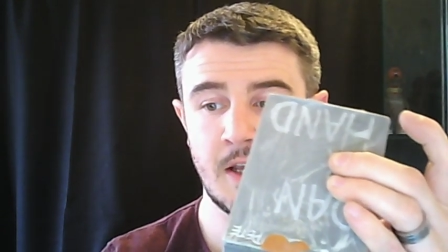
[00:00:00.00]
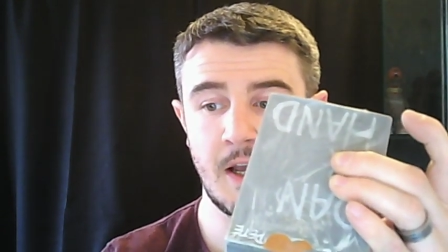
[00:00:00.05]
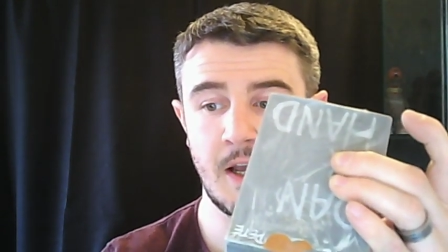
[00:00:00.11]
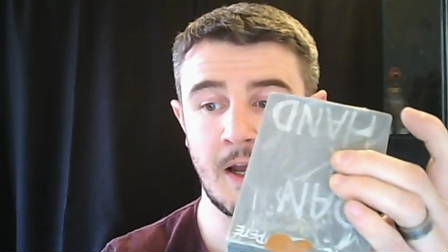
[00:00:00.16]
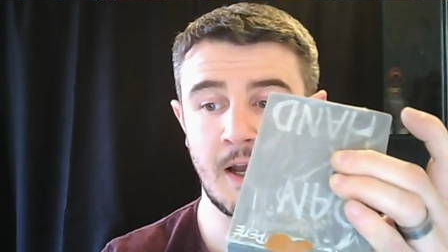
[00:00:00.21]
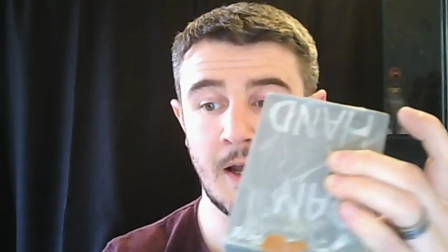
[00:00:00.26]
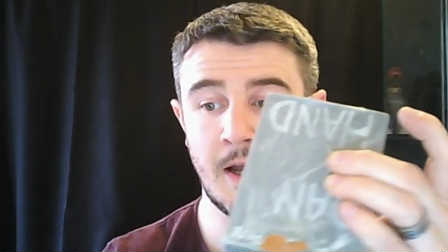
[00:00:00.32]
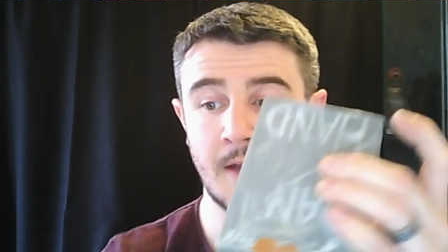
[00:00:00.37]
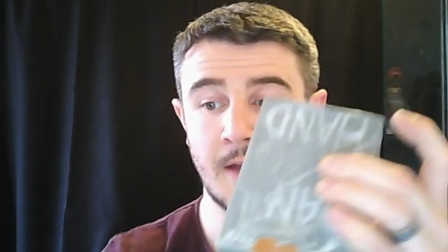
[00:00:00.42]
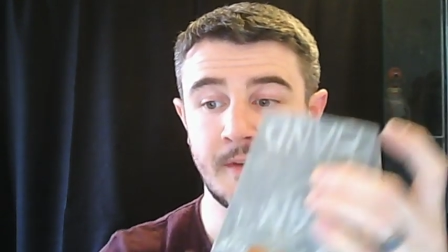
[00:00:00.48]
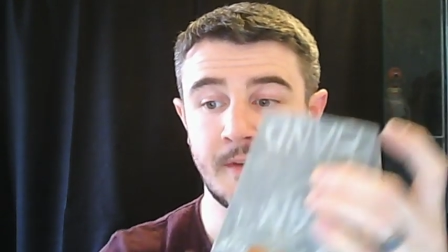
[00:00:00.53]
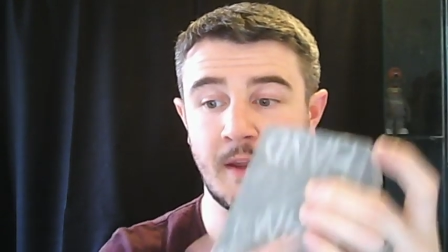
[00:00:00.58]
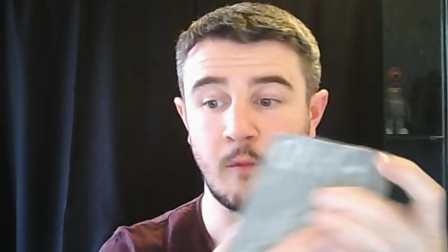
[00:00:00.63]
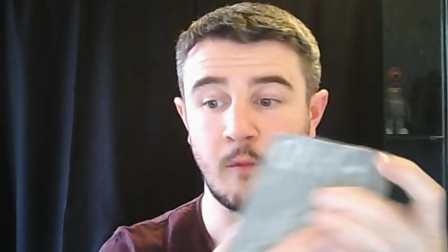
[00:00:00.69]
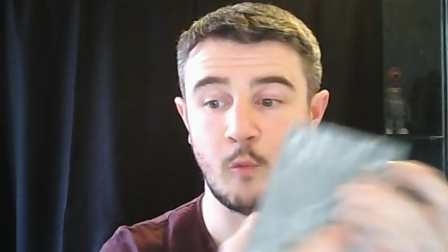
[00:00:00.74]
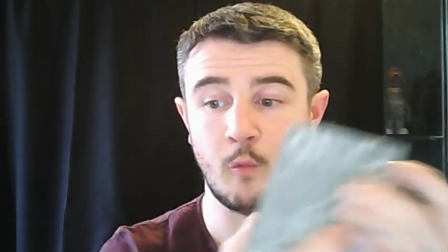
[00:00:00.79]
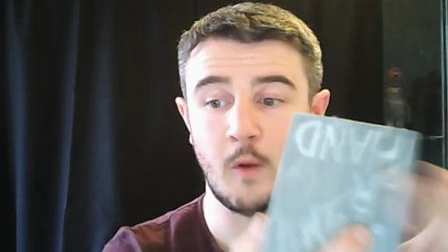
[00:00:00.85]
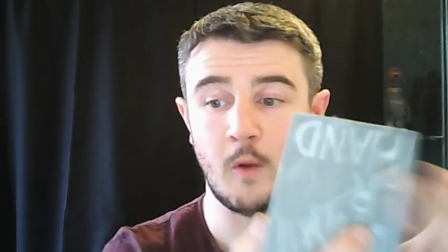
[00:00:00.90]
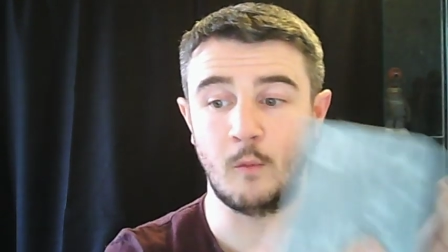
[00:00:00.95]
and
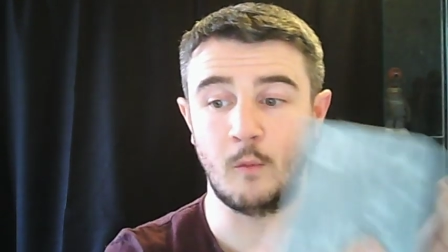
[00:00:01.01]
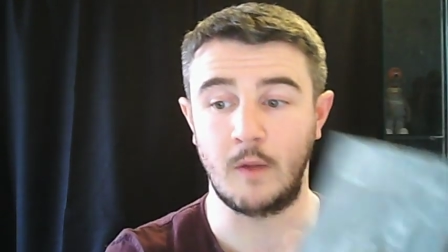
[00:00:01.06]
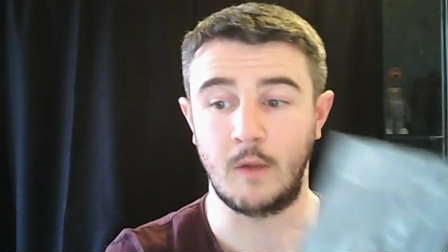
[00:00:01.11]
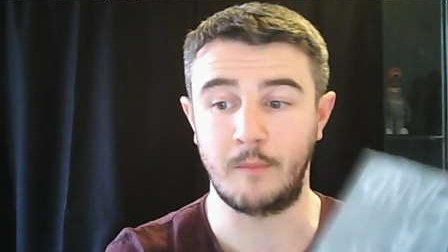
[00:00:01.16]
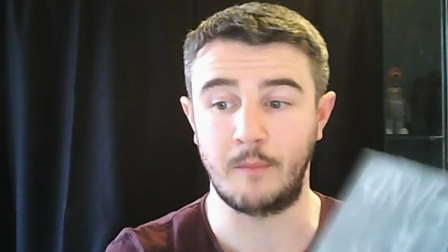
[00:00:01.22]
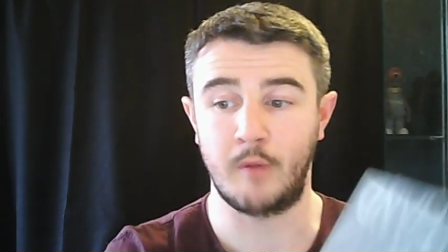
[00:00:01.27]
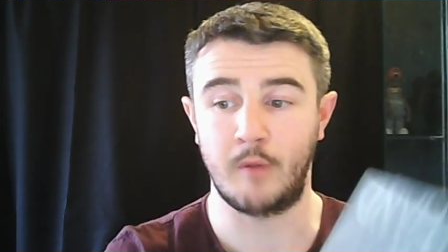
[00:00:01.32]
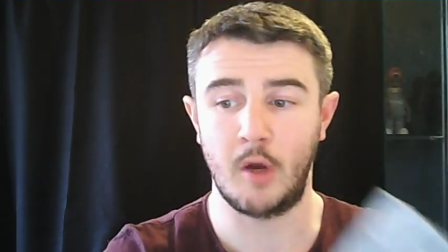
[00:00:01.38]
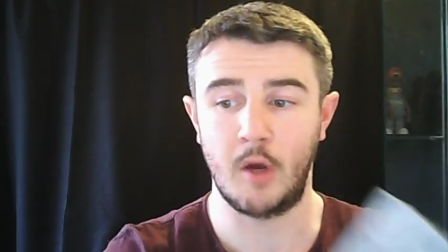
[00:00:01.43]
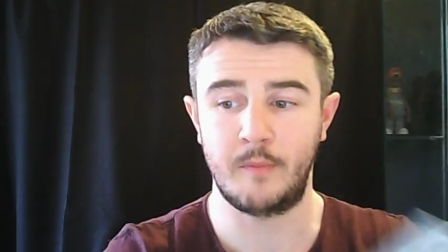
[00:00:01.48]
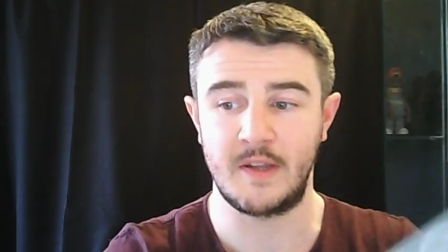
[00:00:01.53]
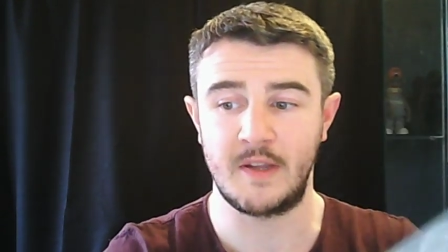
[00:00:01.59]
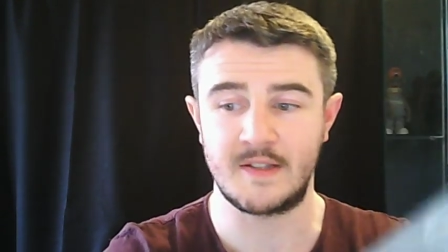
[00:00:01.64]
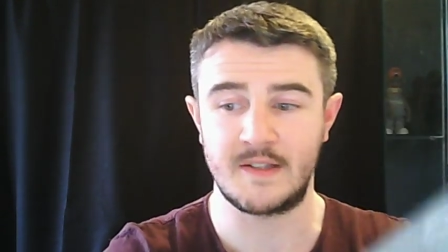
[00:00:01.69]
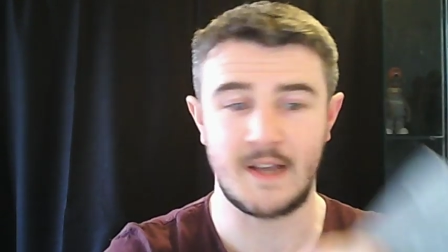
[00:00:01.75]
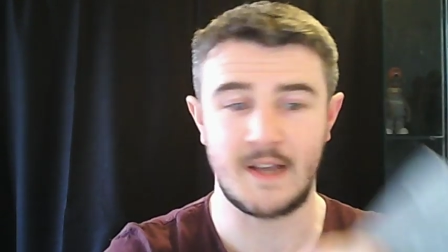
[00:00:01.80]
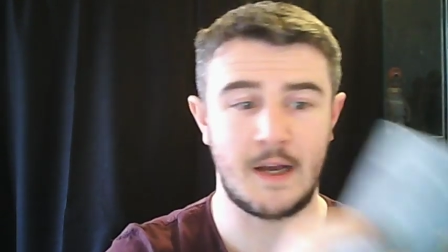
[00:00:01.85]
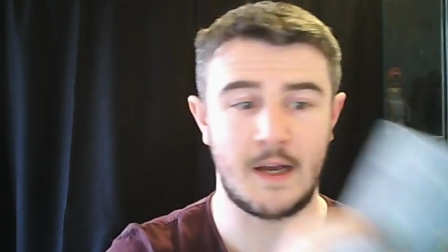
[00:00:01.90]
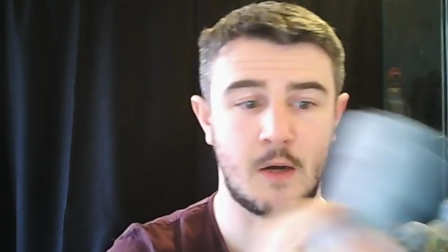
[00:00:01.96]
then when we pop
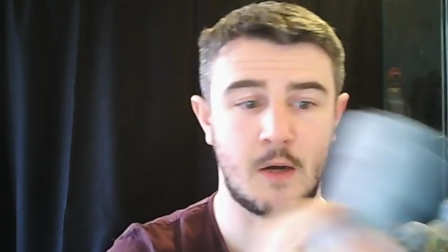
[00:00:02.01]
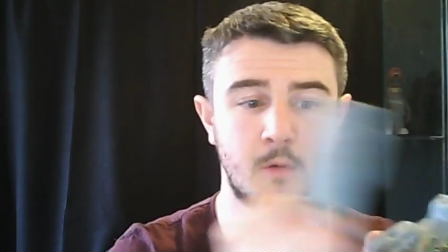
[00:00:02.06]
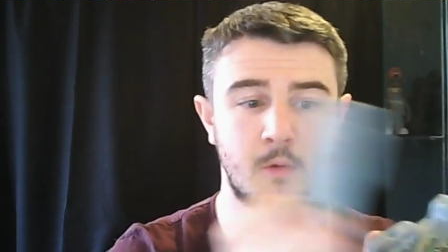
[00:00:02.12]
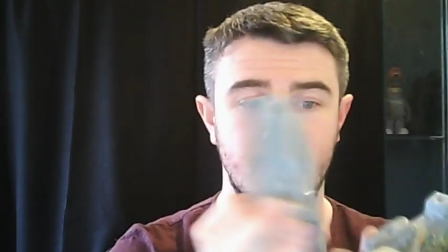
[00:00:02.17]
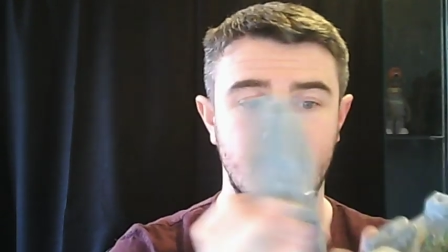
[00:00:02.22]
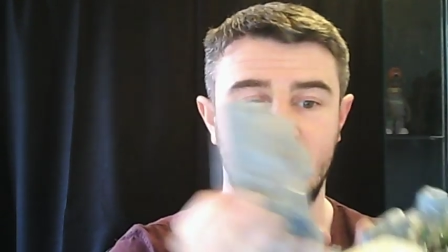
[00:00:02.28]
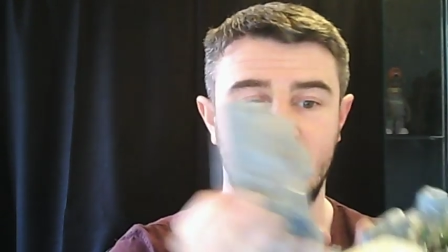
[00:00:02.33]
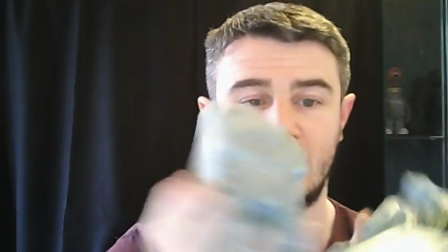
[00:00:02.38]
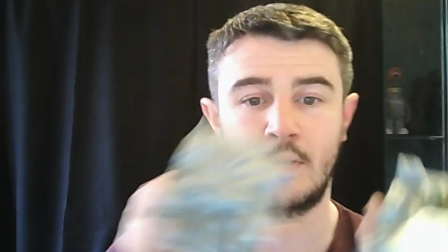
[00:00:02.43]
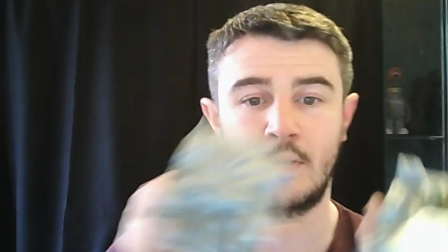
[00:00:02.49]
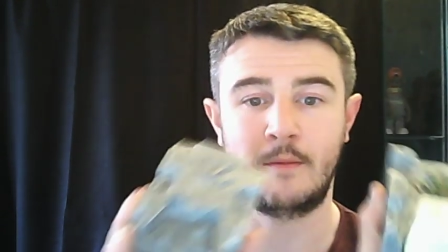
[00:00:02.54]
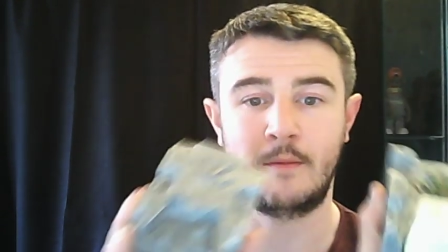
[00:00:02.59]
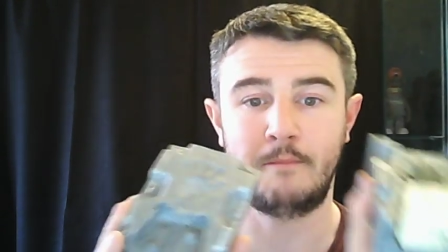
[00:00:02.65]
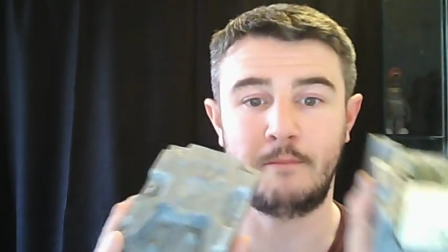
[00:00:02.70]
it out